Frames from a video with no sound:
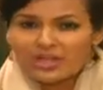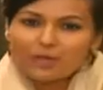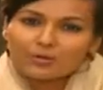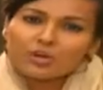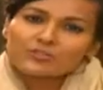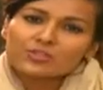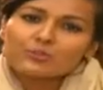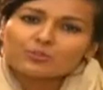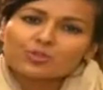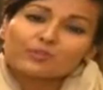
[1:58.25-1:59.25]
but also
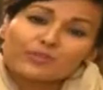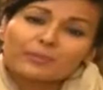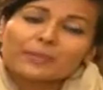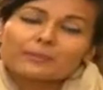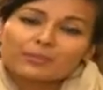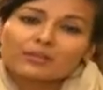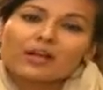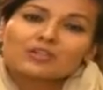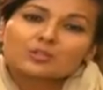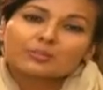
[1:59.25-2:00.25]
improve the
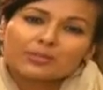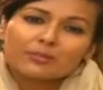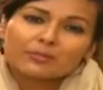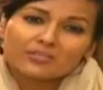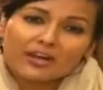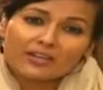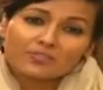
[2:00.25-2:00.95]
people-to-people ties.